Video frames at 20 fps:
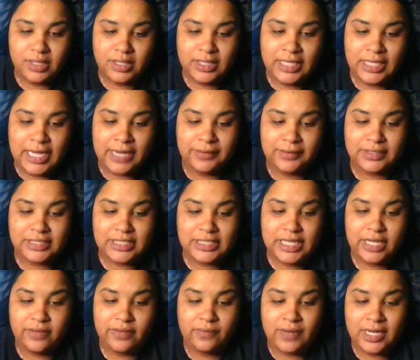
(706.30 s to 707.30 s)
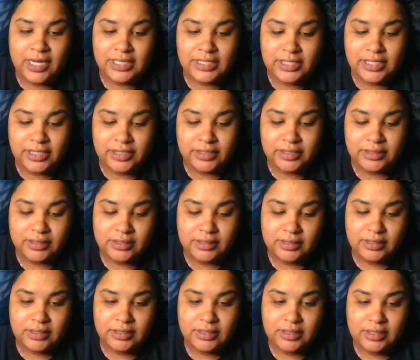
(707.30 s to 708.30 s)
Yeah, with this King of Wands here.
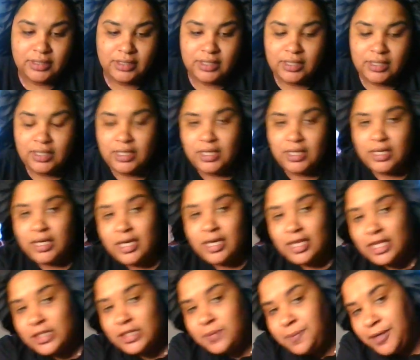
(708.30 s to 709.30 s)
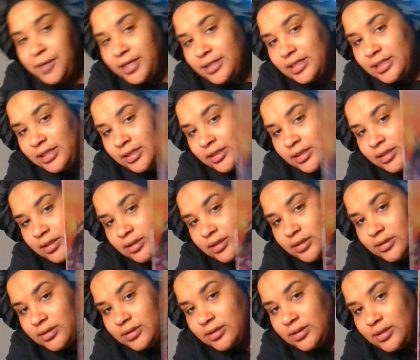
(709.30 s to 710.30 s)
This person
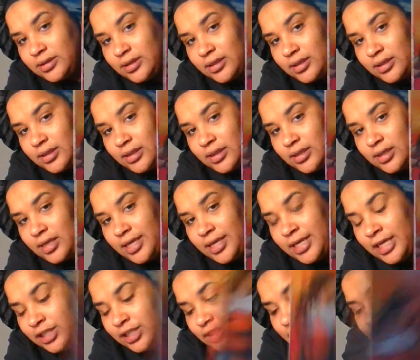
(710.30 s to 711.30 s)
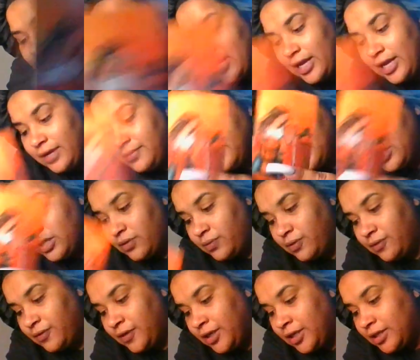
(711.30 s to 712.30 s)
is trying, and it was in the
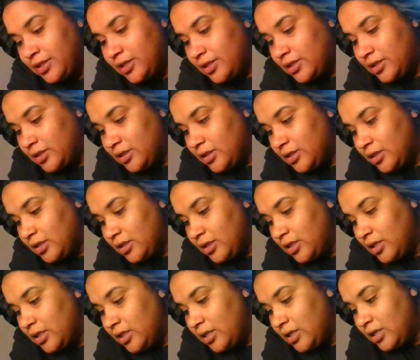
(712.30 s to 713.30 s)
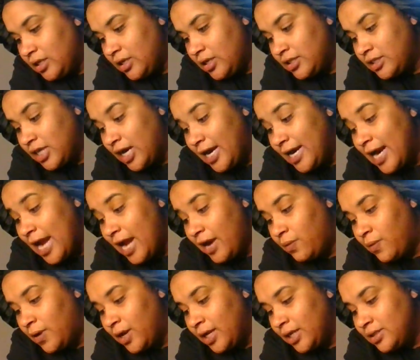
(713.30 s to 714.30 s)
reverse. Sorry, Knight
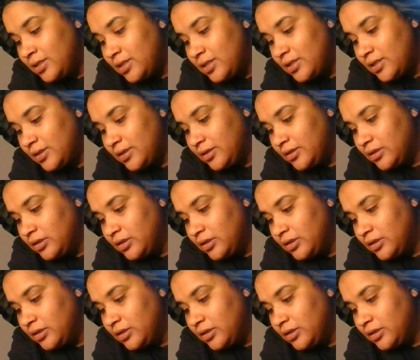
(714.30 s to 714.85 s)
of Wands.